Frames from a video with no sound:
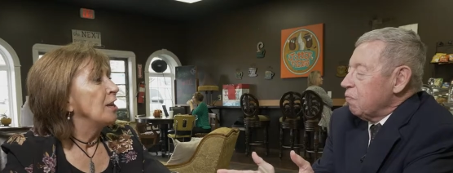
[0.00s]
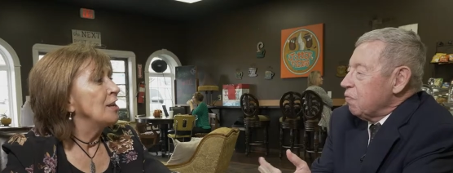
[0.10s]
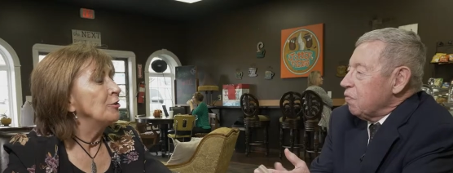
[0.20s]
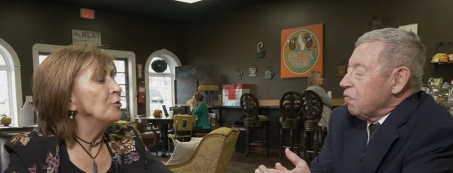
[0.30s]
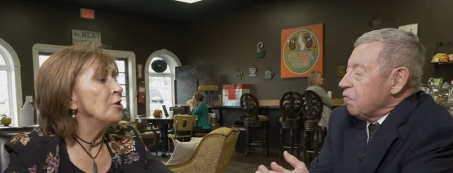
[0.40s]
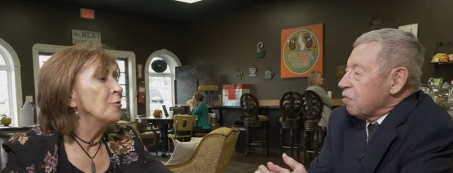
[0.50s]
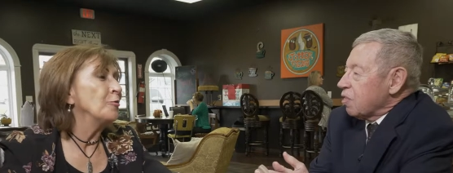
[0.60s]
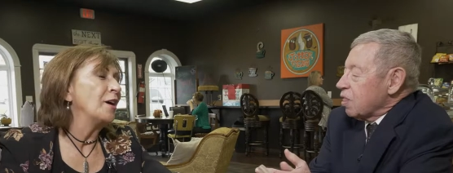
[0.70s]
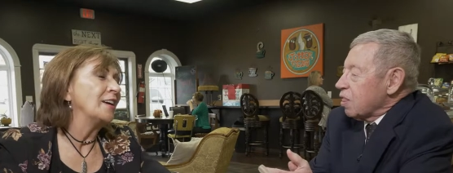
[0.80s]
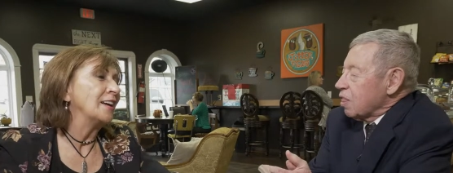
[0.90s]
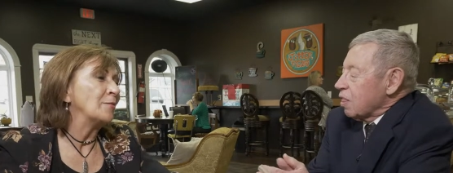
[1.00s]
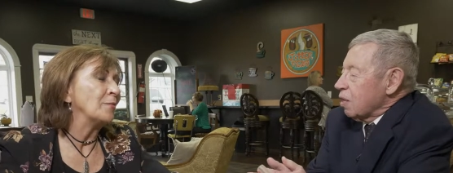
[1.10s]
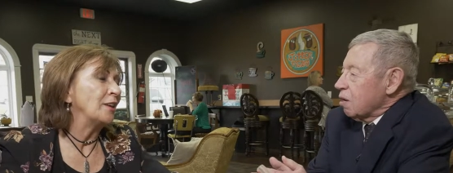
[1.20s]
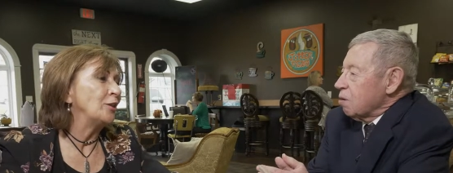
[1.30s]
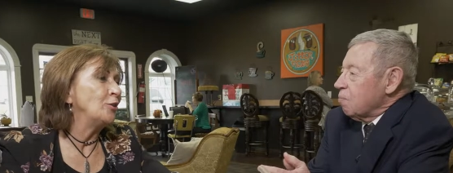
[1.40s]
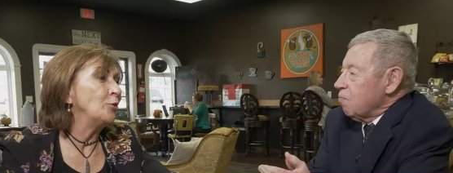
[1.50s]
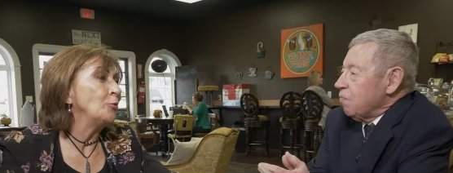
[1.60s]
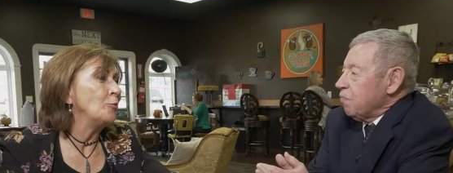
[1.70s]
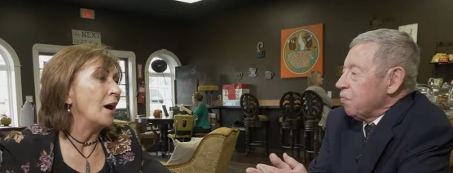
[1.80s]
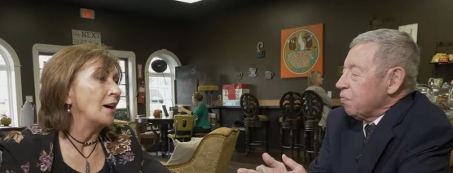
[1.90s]
Speaker 1: Now, you know, uh,
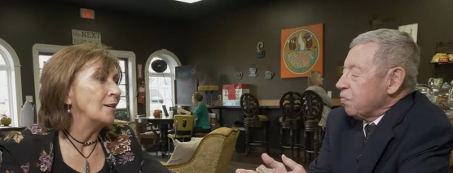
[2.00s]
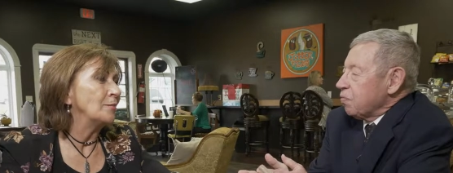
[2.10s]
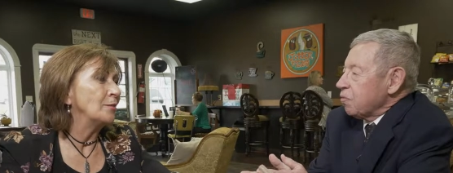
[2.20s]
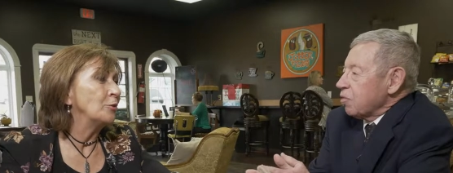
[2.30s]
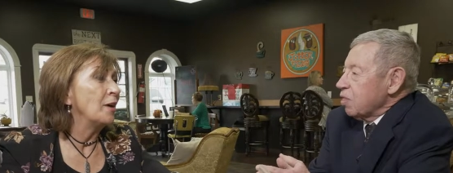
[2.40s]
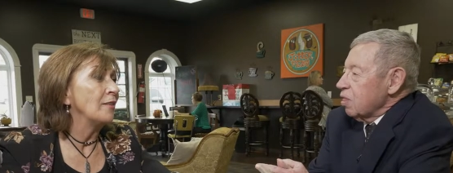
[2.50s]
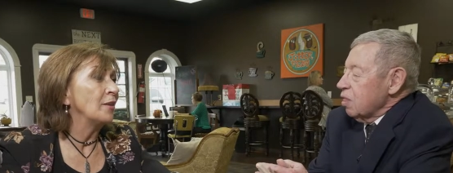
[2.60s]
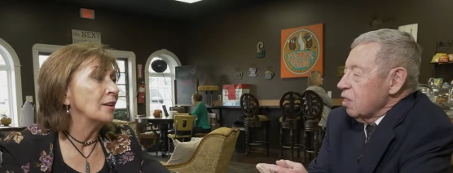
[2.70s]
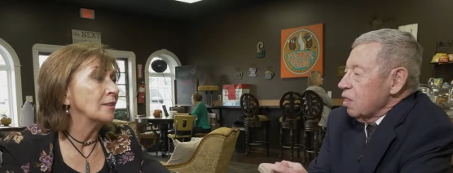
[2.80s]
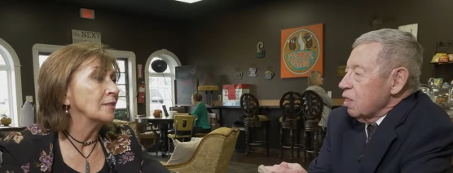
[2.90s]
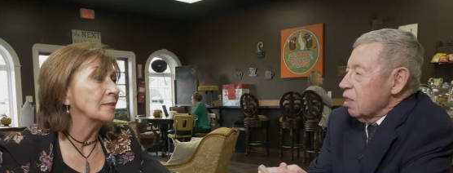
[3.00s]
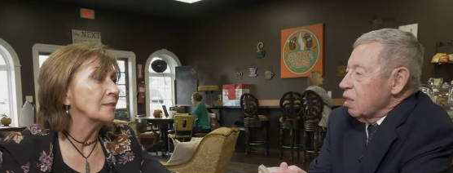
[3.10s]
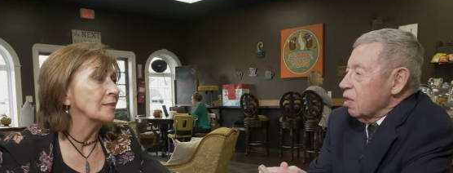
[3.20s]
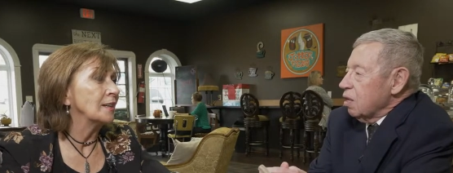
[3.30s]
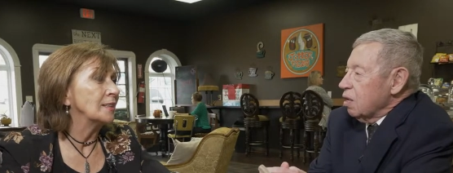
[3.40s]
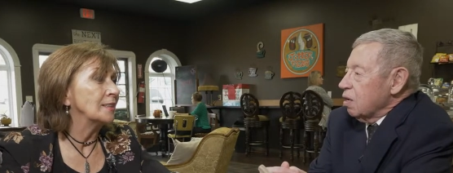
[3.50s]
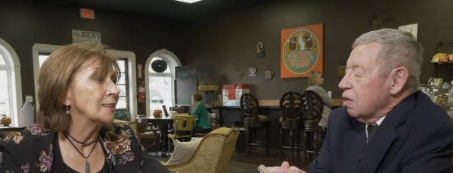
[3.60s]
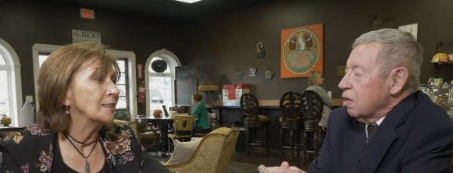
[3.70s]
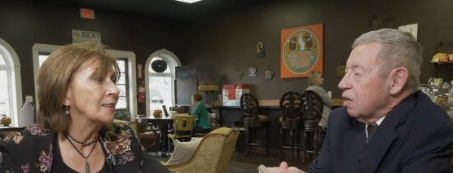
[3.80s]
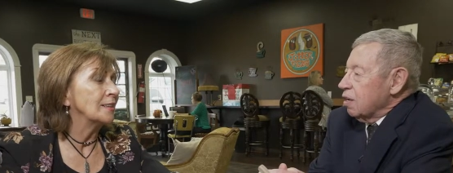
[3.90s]
you, um, you have a,
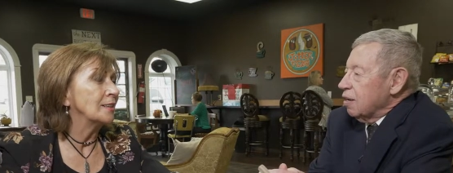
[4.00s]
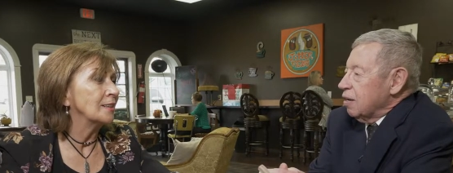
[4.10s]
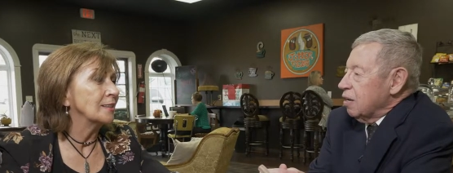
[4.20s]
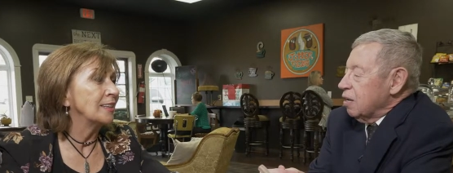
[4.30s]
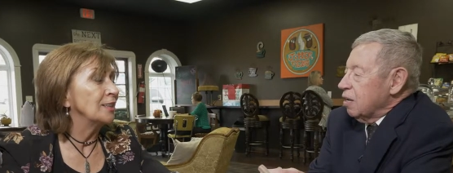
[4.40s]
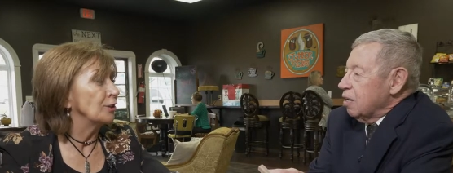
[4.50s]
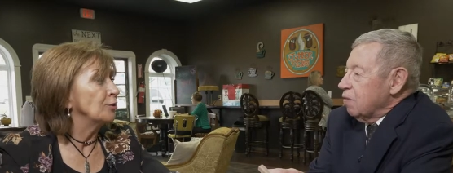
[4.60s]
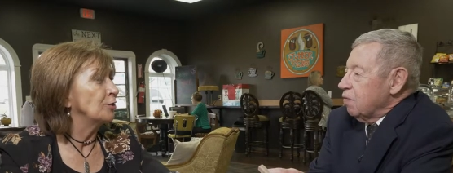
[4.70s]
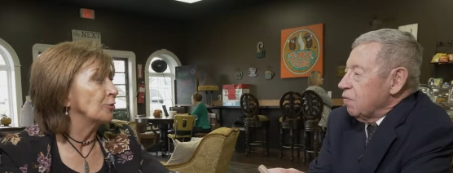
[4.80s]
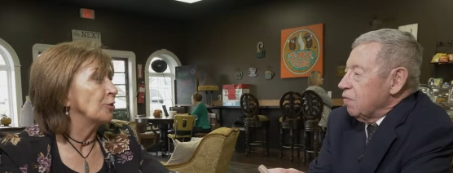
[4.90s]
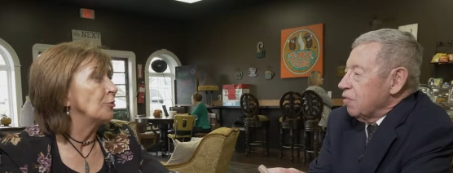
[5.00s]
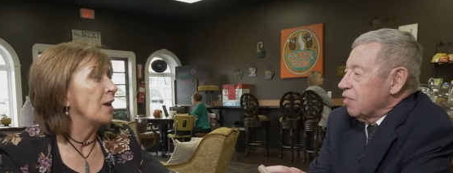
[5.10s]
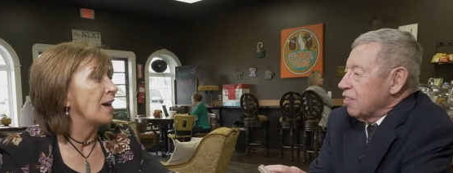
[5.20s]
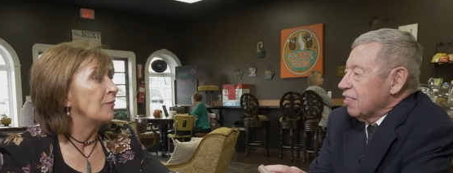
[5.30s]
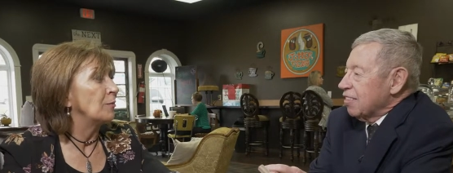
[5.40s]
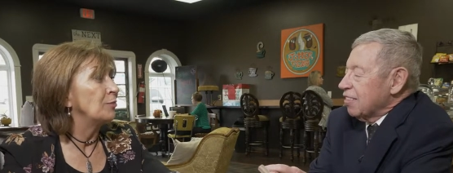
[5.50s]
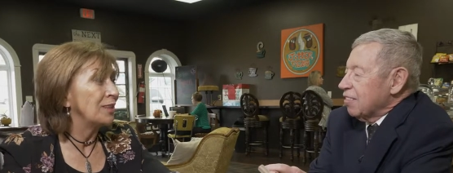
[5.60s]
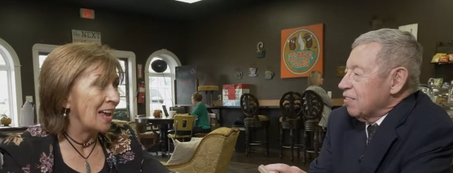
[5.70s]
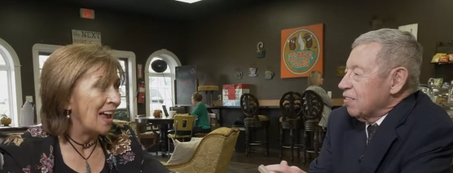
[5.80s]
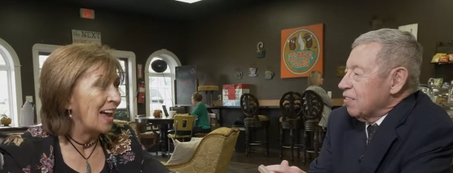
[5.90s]
a kilt or you have a
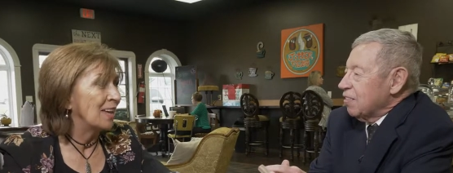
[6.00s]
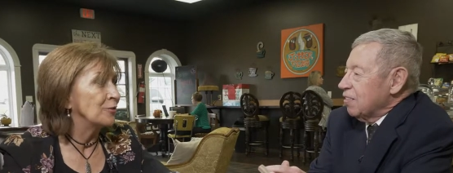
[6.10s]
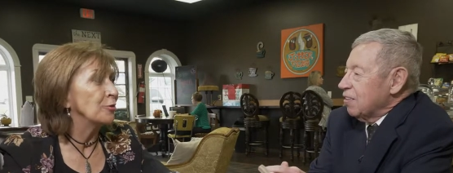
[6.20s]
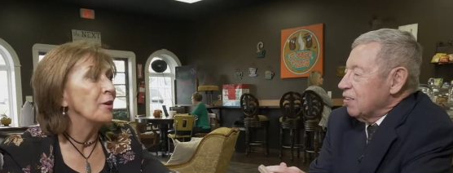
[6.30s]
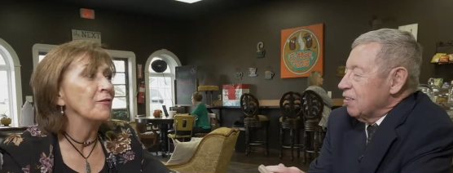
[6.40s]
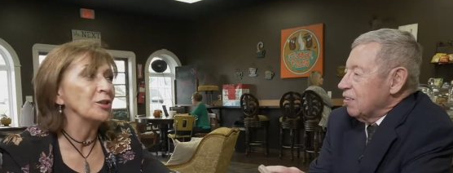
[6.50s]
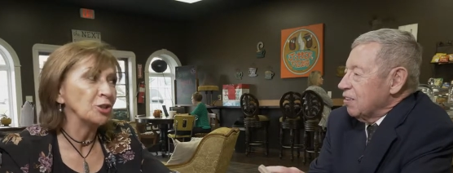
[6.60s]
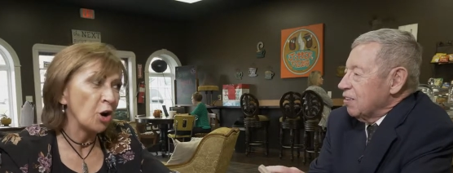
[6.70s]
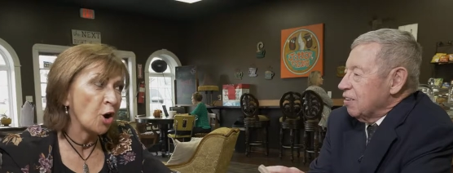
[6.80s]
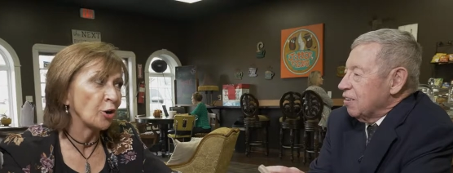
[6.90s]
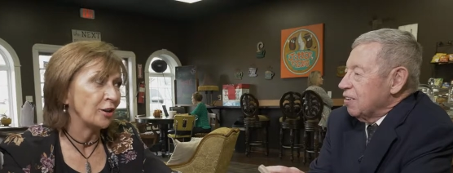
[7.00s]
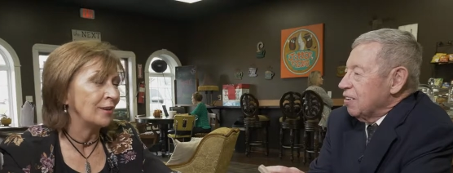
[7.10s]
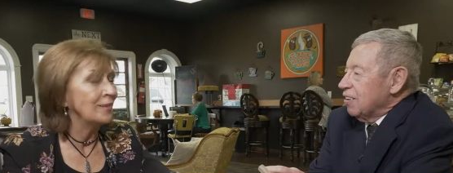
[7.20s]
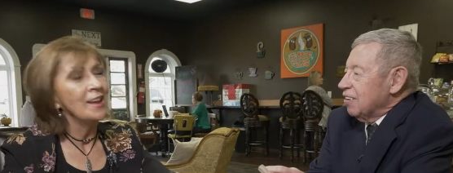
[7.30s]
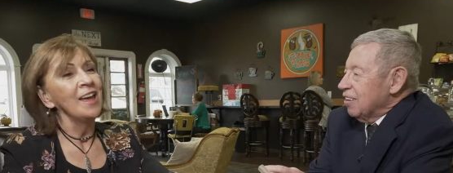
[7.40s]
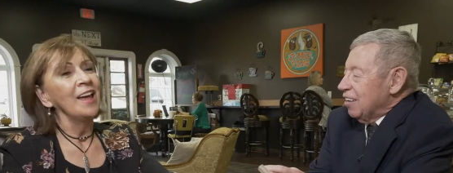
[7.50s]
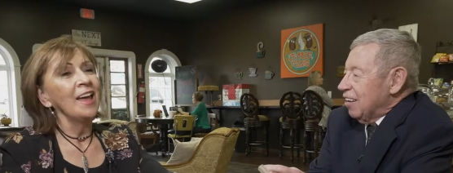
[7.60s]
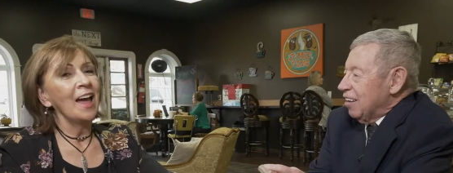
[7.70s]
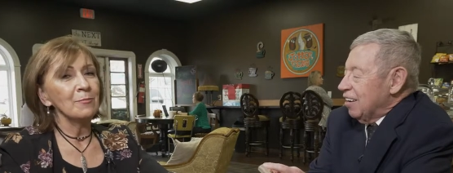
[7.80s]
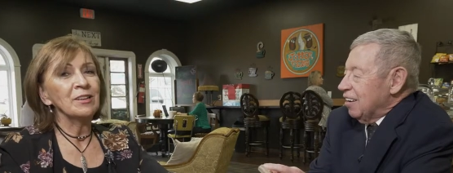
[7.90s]
plaid or you have a tartan
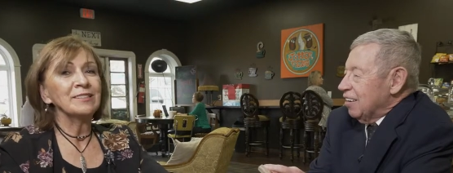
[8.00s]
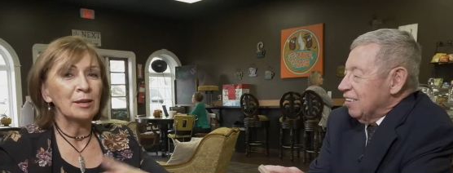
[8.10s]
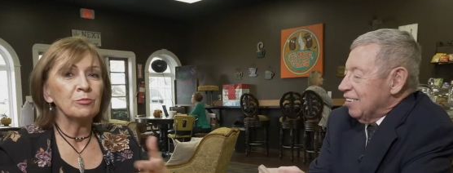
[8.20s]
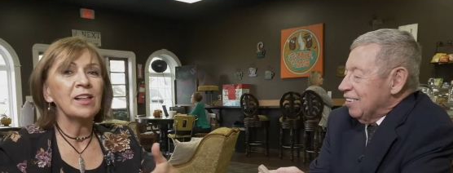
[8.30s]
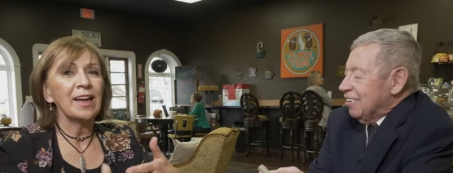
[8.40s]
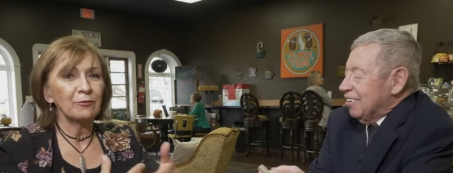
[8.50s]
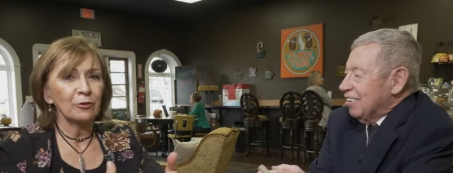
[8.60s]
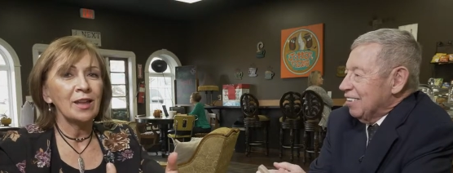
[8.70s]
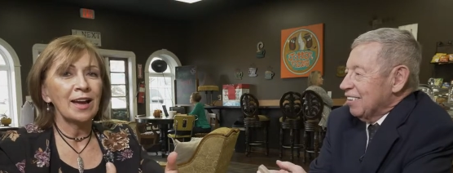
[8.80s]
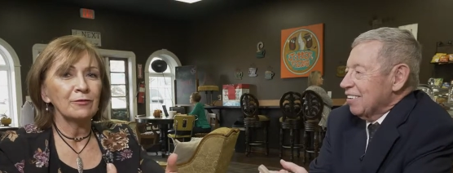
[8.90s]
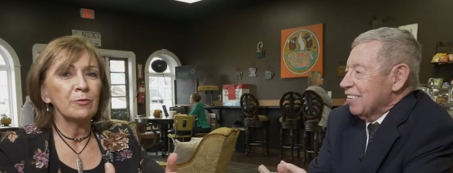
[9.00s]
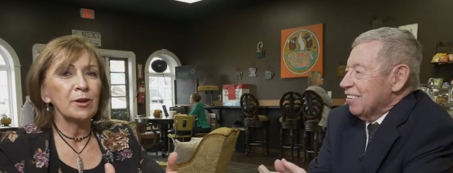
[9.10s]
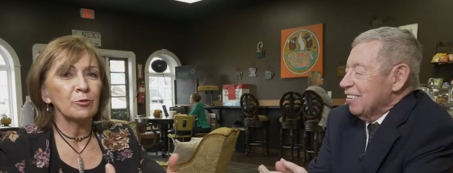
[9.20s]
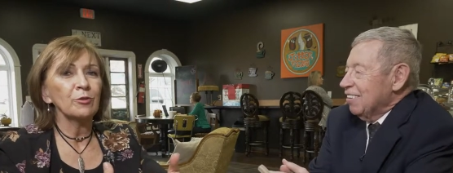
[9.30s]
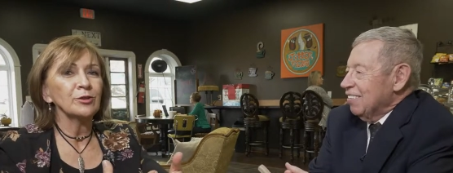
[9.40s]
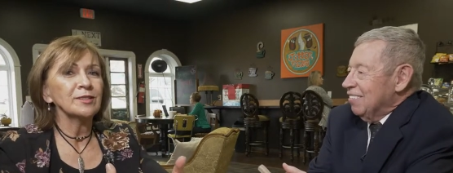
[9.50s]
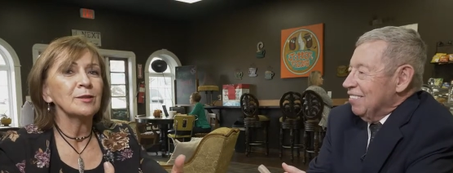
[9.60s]
I'm going to say plaid for lack of a better word.